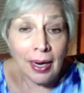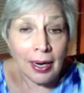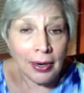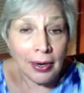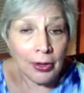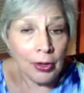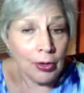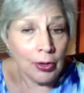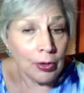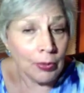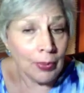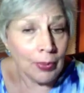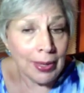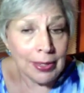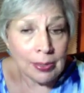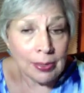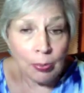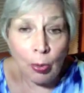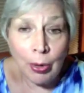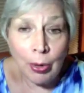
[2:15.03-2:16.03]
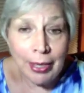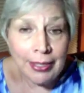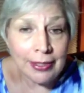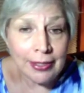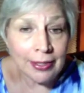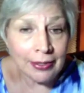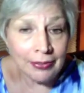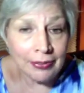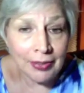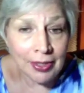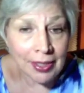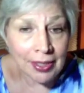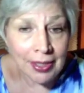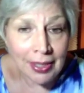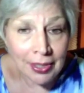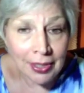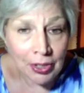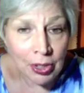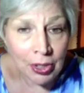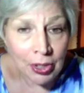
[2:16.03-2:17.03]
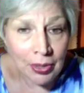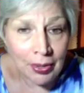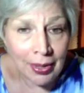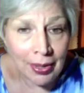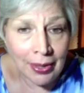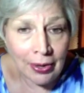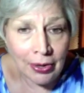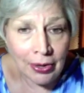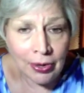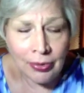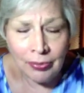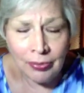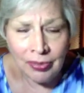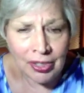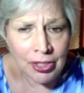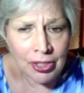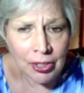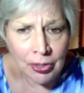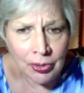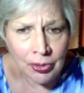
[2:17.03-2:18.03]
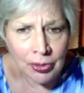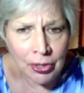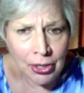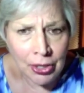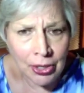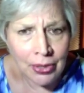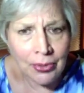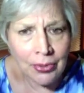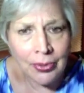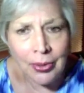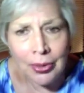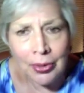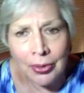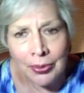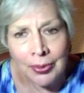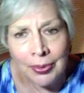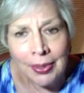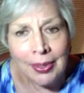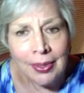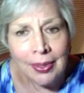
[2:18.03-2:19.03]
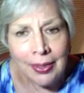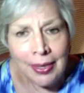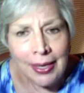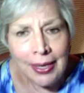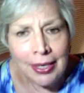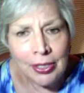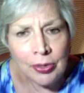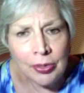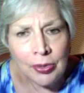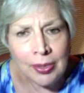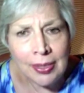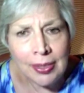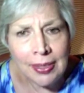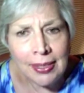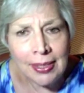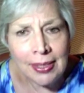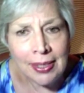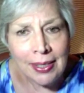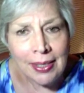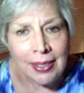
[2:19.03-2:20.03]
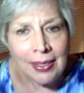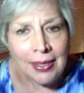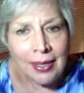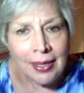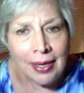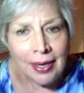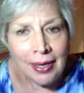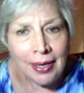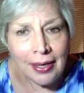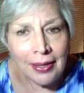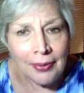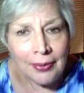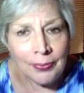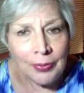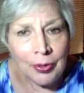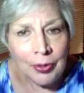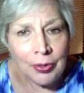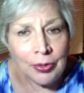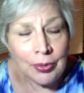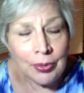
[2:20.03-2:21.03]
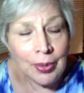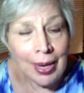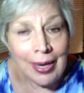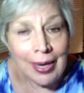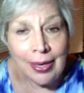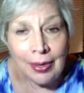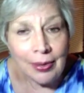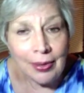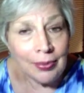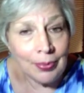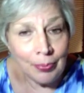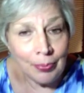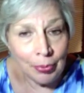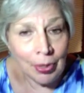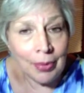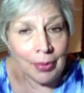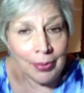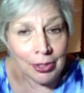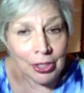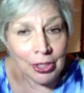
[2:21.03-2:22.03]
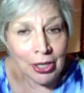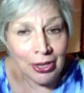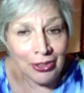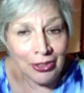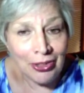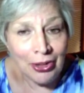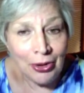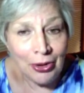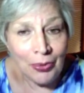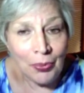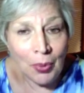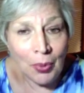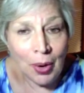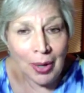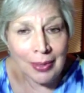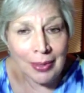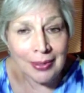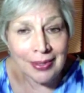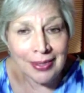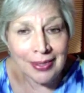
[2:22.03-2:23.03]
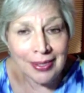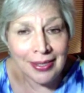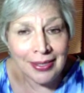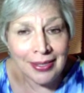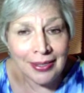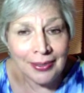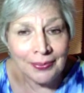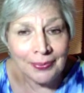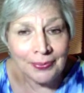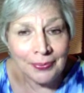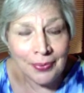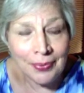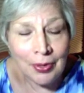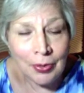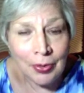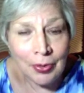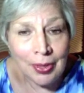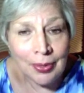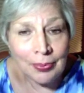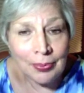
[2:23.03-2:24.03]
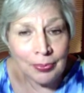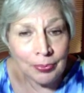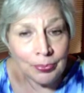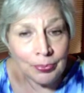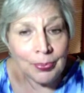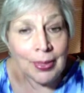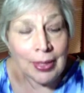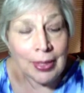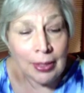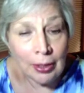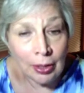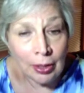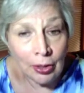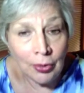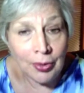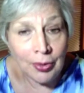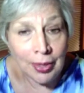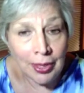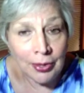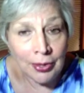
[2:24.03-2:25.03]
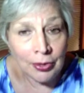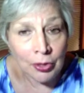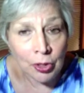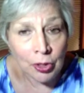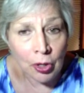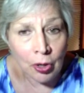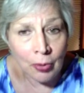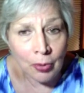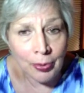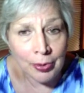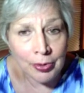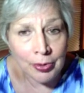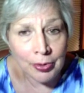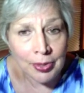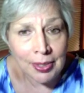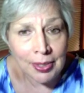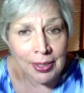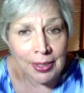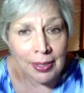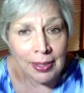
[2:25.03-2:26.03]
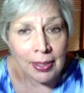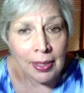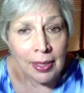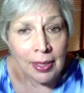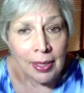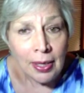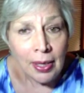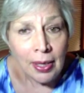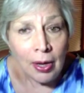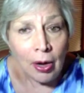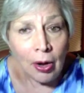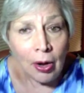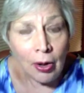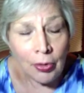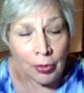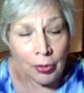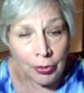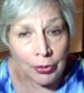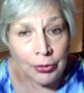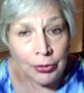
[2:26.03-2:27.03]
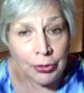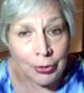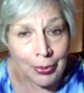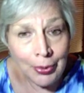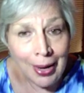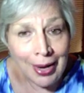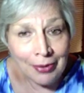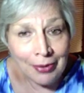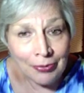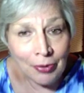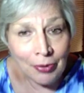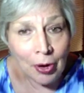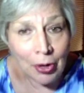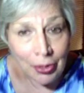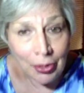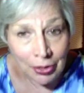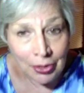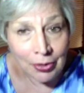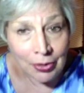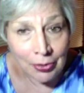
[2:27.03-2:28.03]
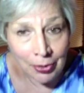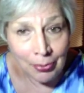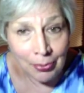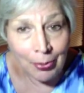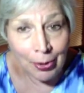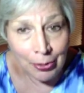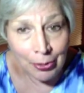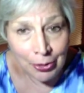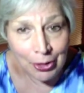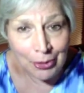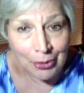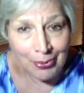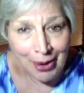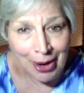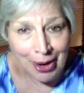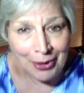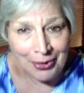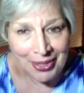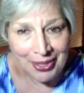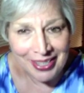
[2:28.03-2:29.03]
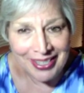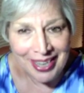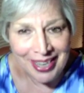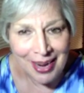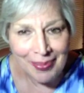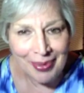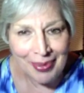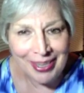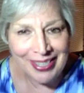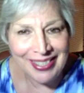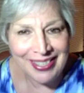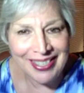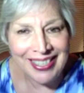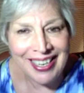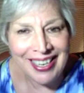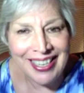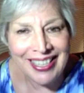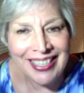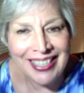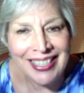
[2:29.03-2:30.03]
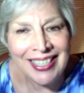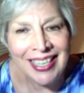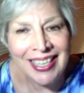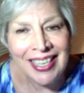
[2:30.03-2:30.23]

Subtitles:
You can raise points of discussion that are of concern to you or interest. You can pretty much anything you want. You can include in your journal posting, although you do have also to post about the topic assigned.